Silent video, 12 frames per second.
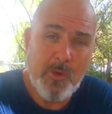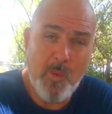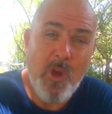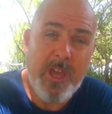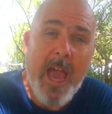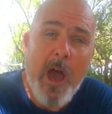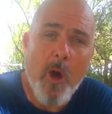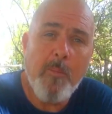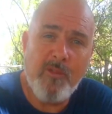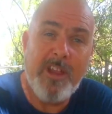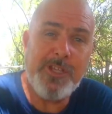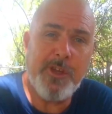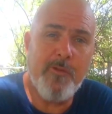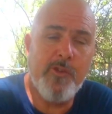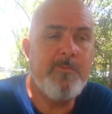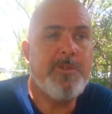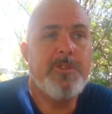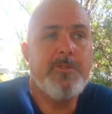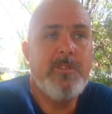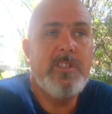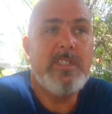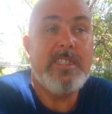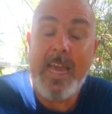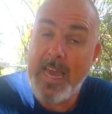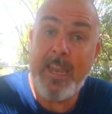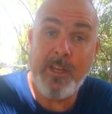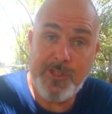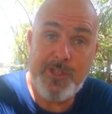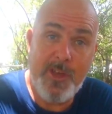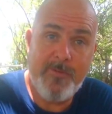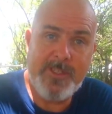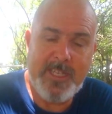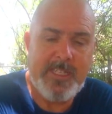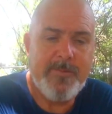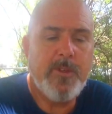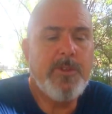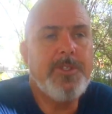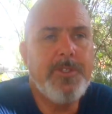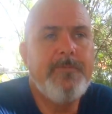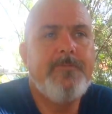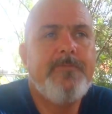work out our pressure groups, and our surface intervals.